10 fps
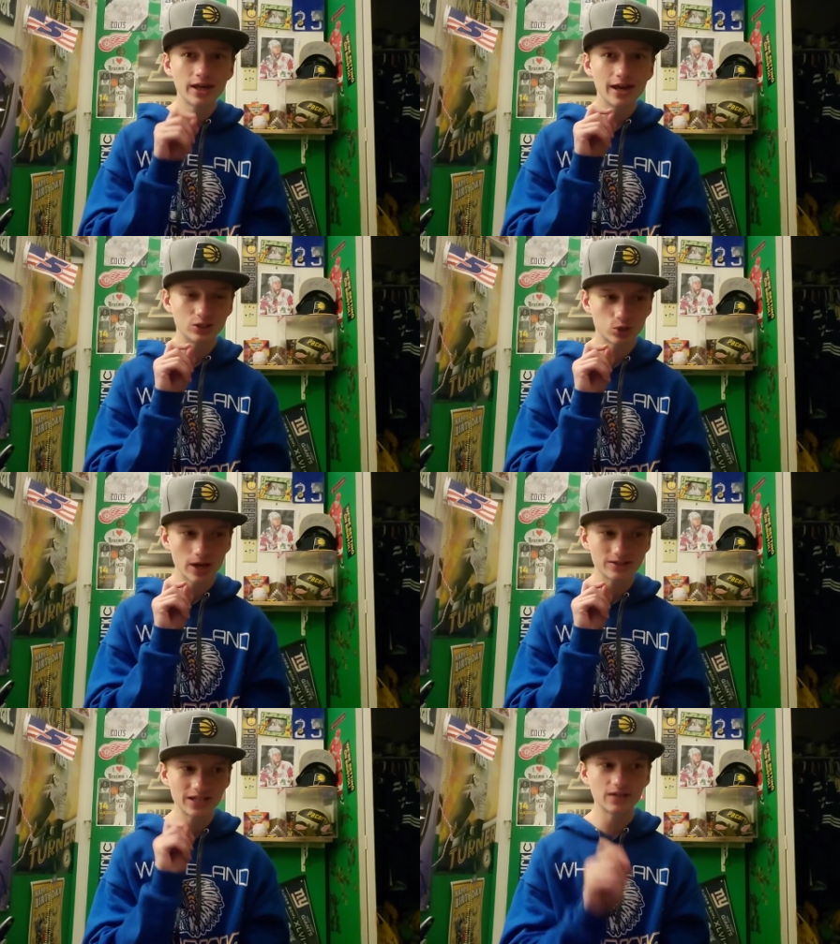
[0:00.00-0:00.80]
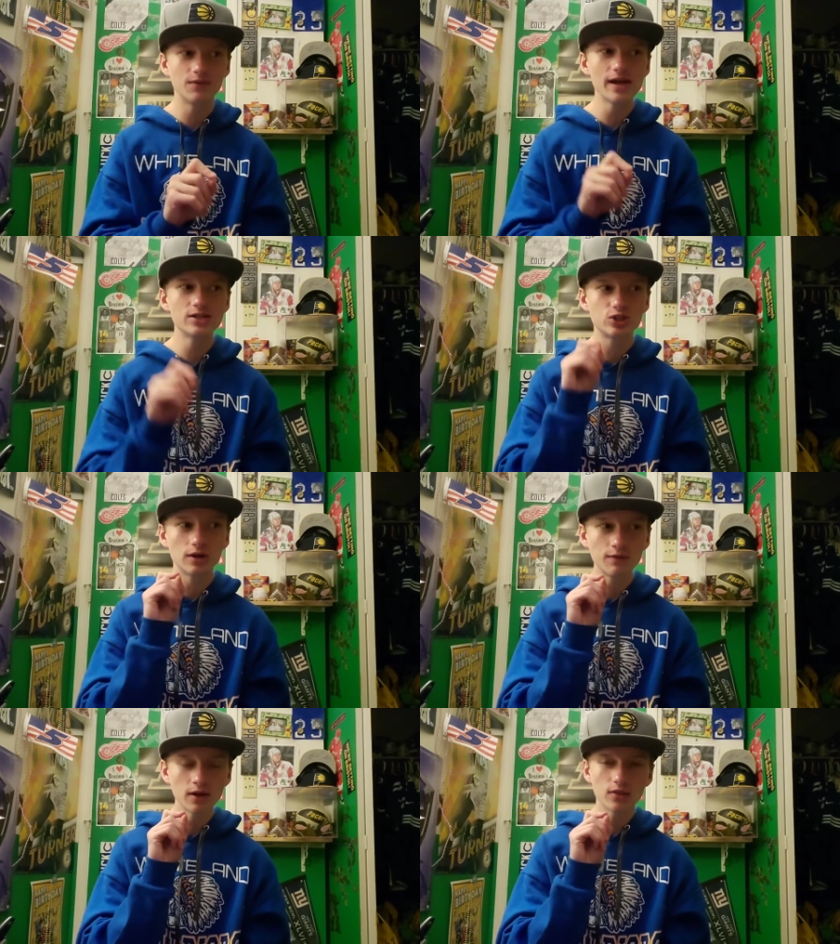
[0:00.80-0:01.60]
and try and take advantage
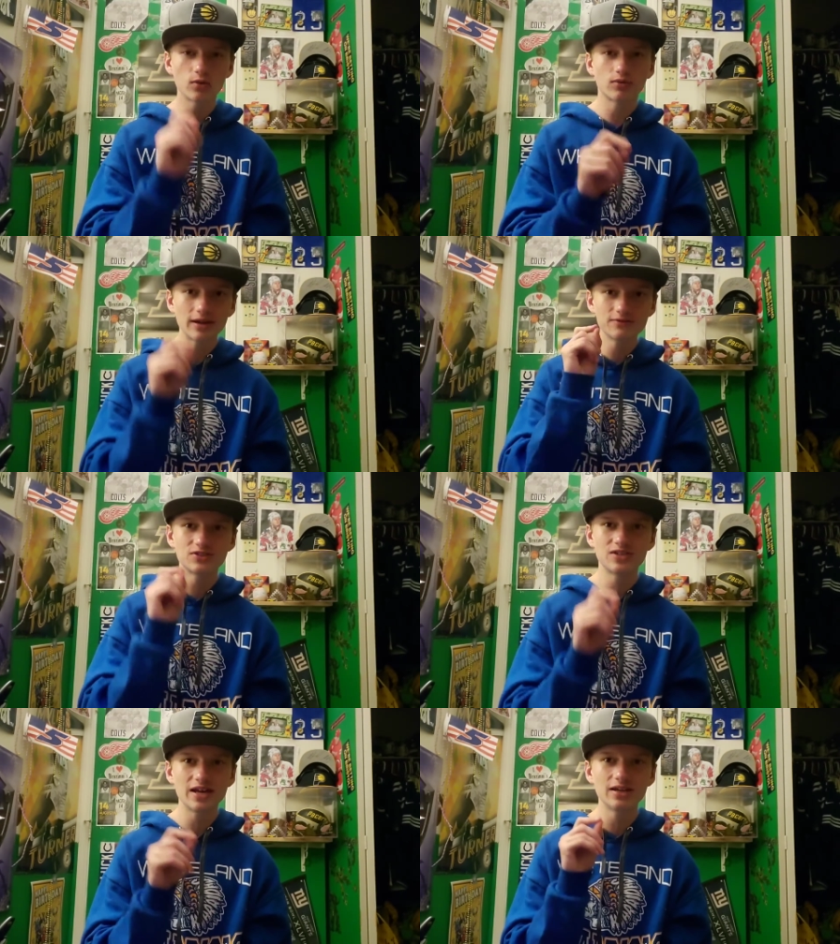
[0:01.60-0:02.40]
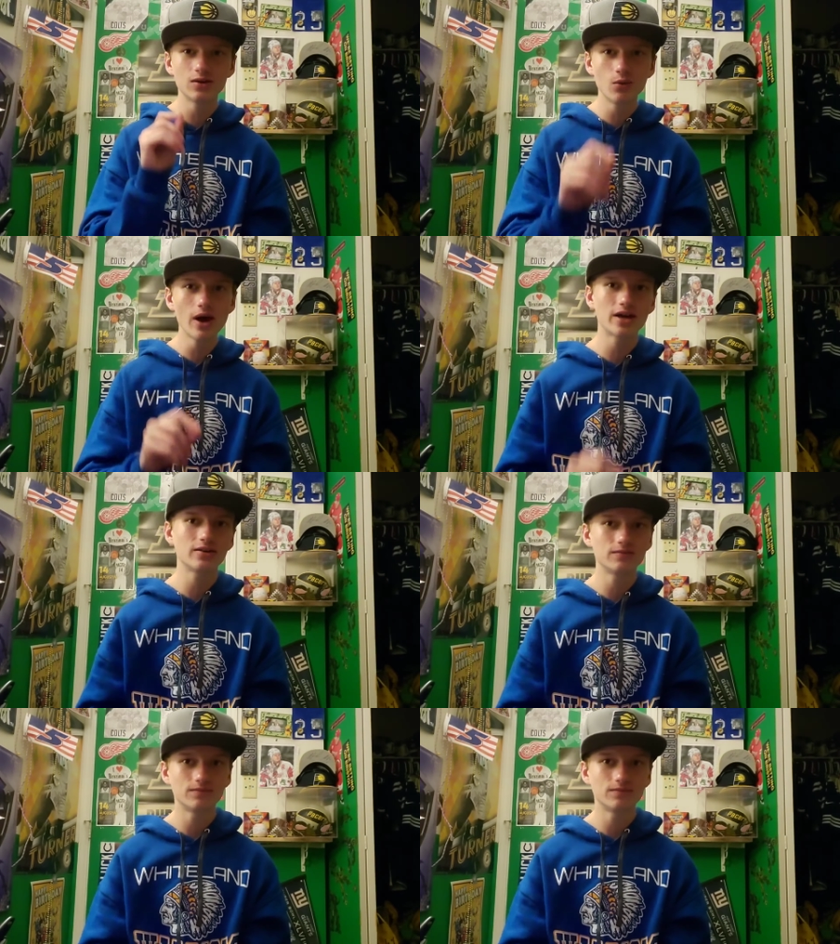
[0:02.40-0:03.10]
of, the refs take it away.